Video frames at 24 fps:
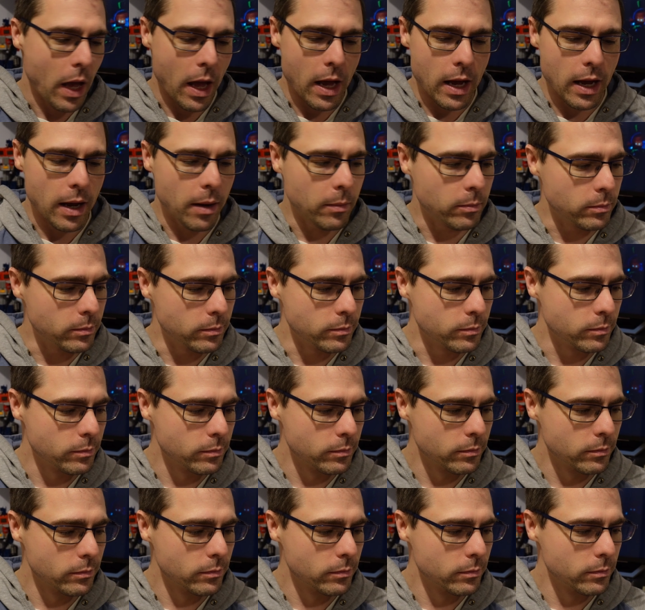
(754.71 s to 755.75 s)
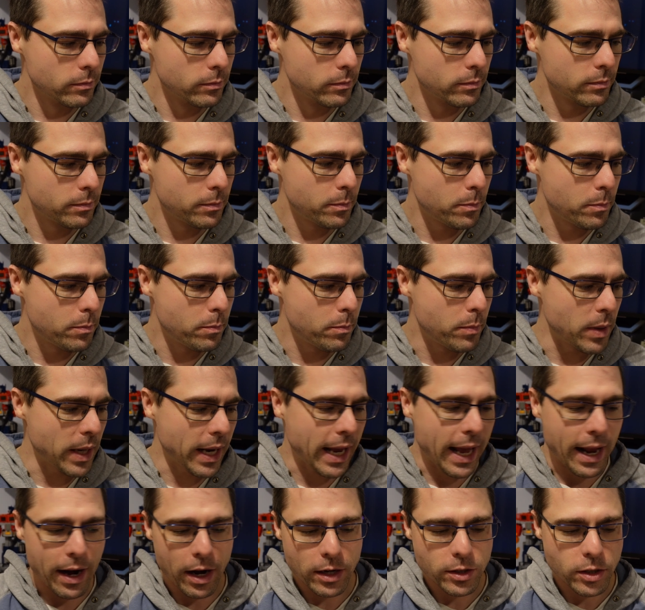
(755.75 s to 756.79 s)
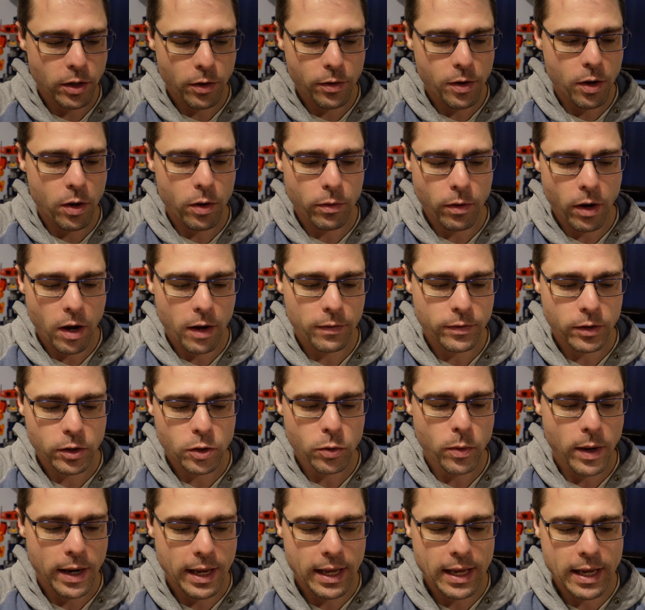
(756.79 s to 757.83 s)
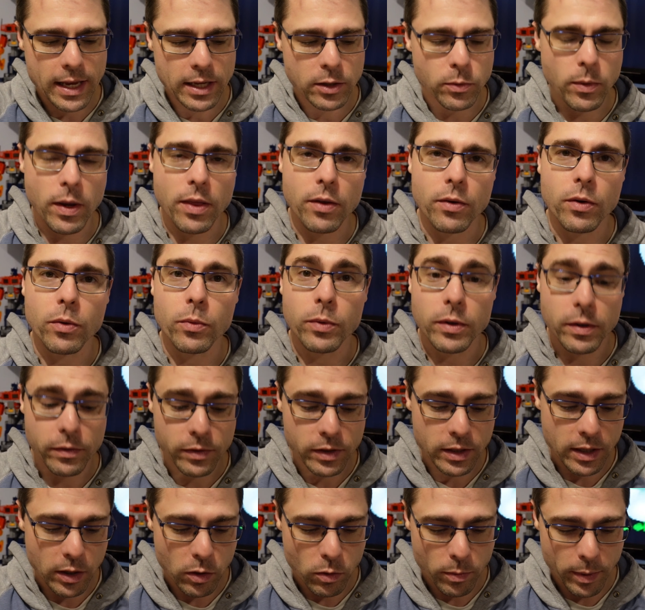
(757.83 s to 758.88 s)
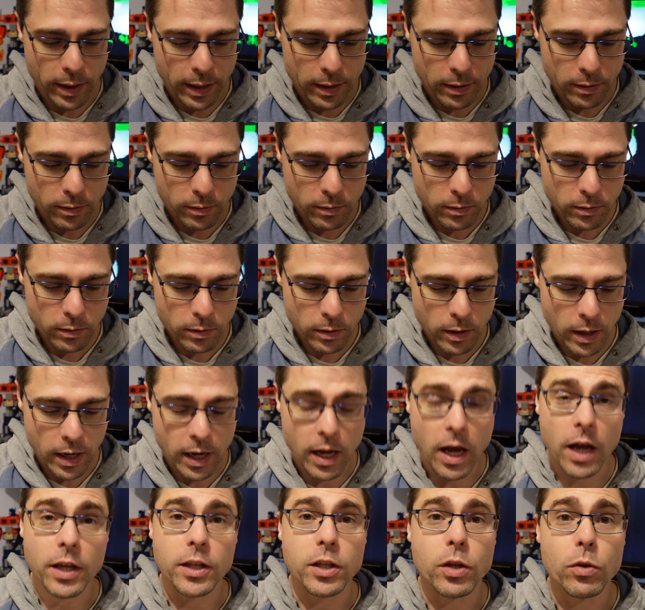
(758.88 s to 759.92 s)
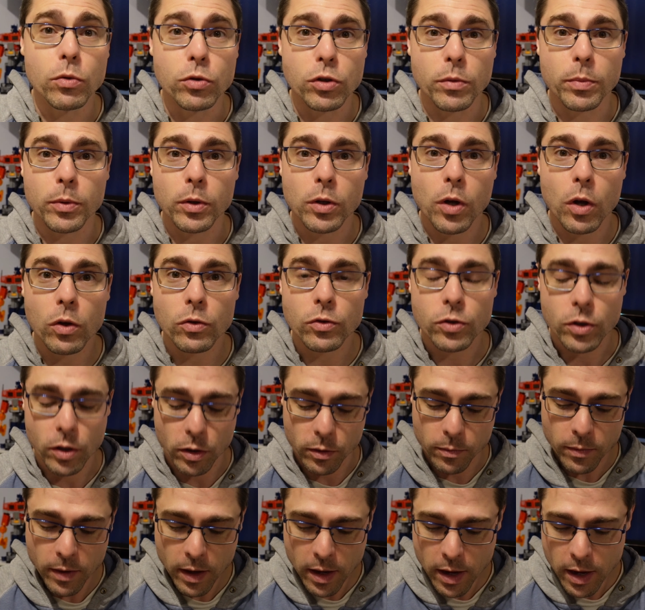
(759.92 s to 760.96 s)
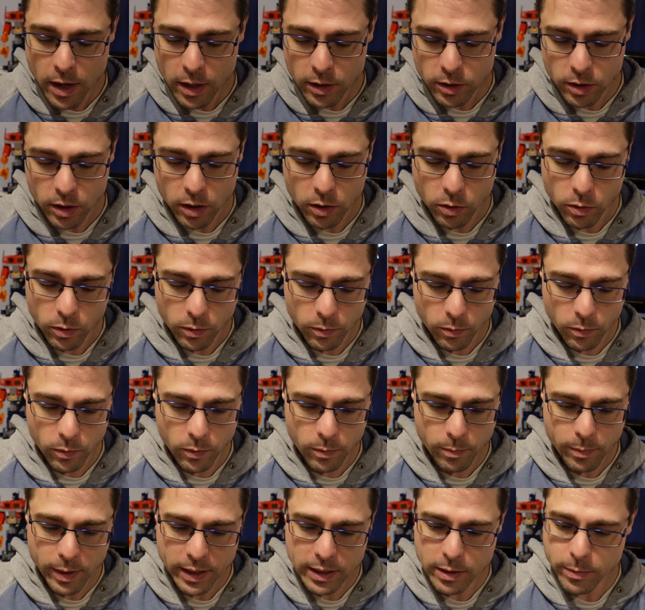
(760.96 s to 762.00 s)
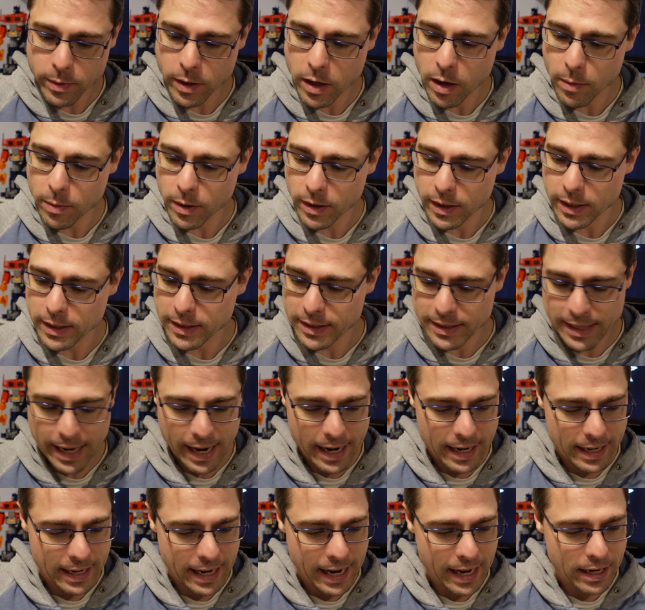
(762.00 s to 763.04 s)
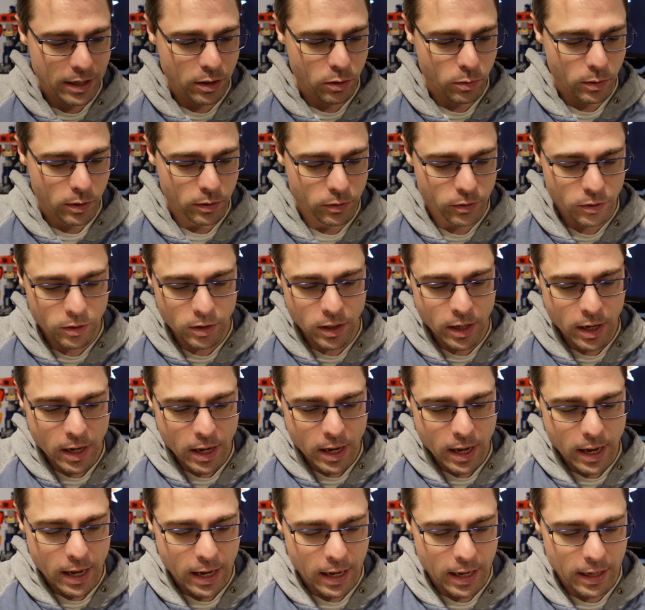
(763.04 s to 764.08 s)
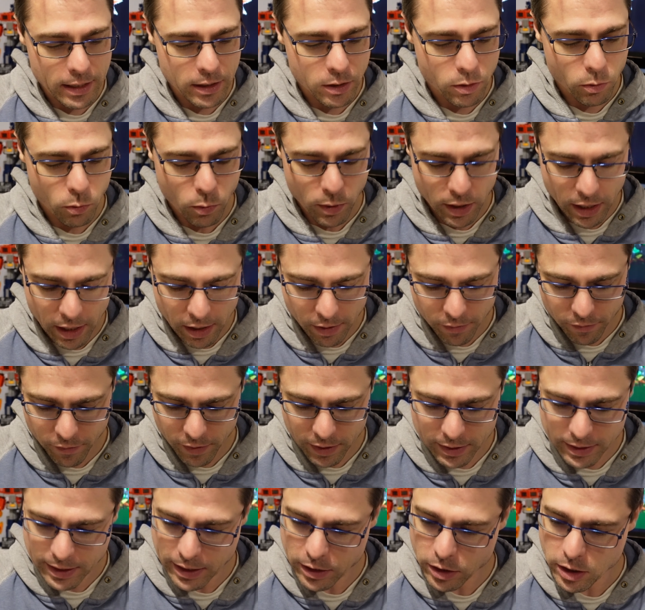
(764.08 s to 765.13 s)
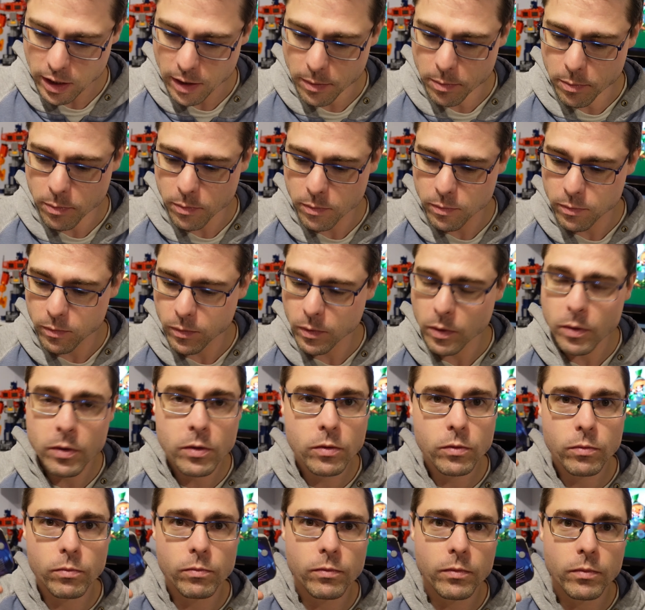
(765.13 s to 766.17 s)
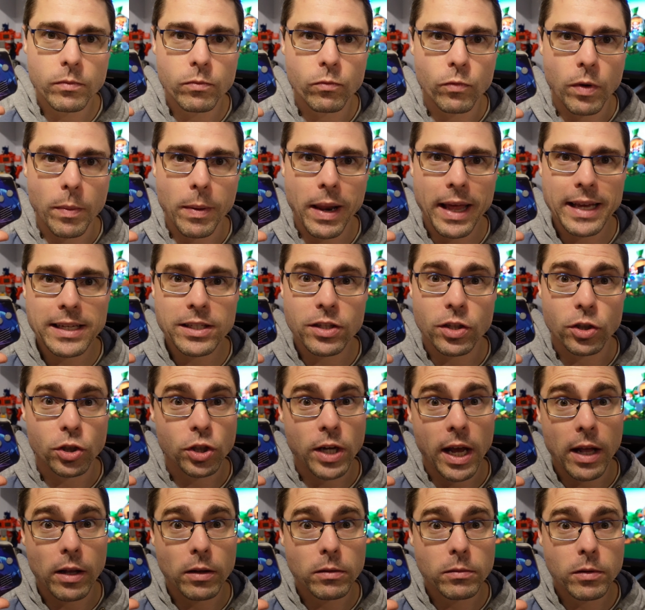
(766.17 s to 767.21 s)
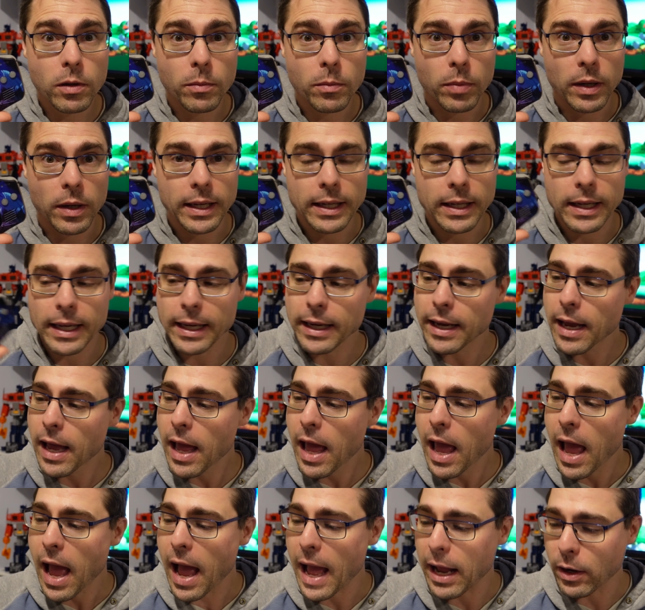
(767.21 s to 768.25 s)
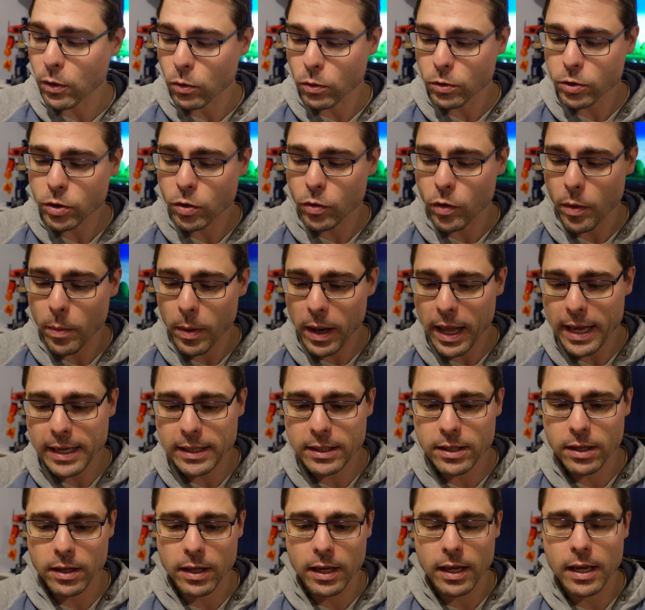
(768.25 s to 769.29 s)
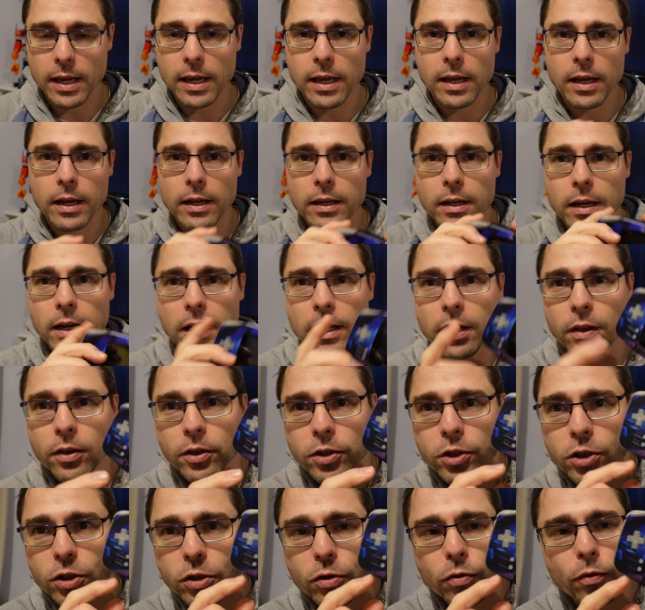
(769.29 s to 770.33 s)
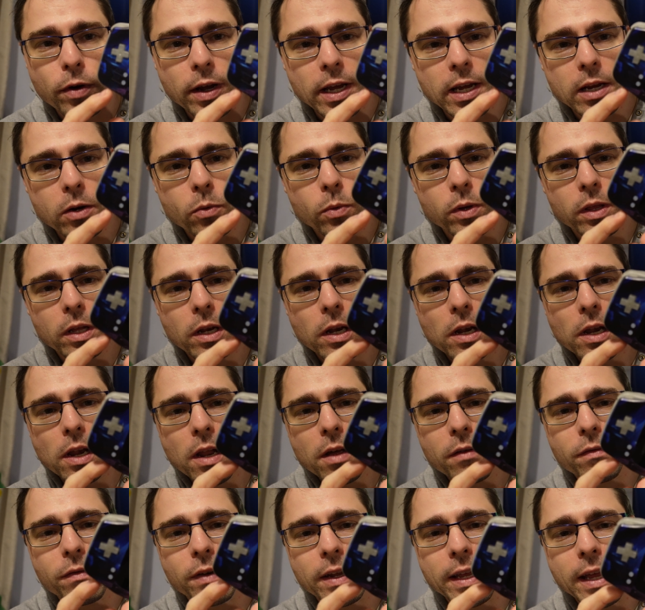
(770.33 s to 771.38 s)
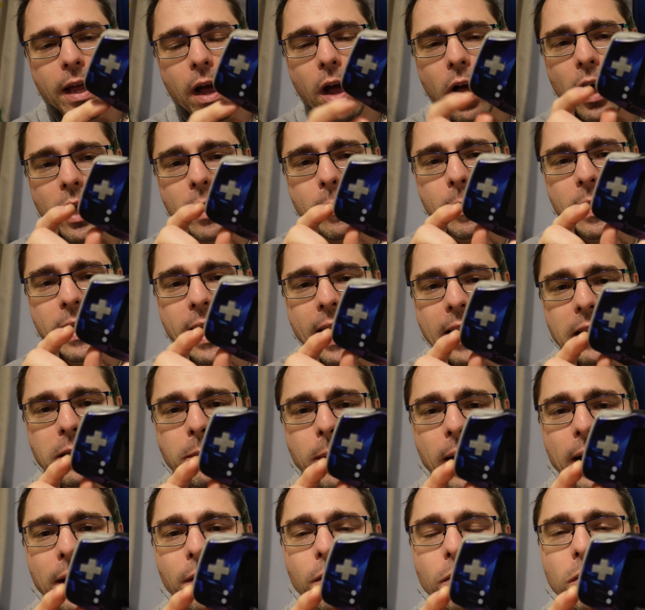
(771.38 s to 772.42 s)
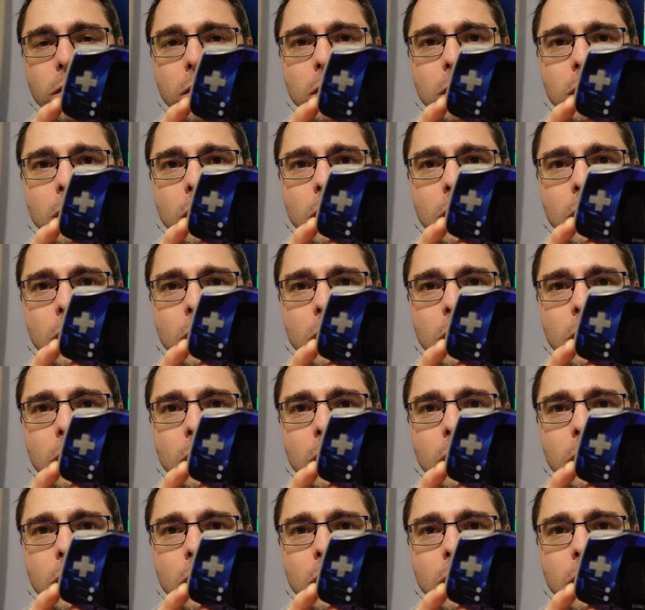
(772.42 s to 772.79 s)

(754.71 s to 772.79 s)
But again, I don't know after 20 years whether it would have still been a usable console. So picked up a couple of these second-hand ones, and we've essentially replaced the shell completely, and also replaced the screen with a lovely IPS panel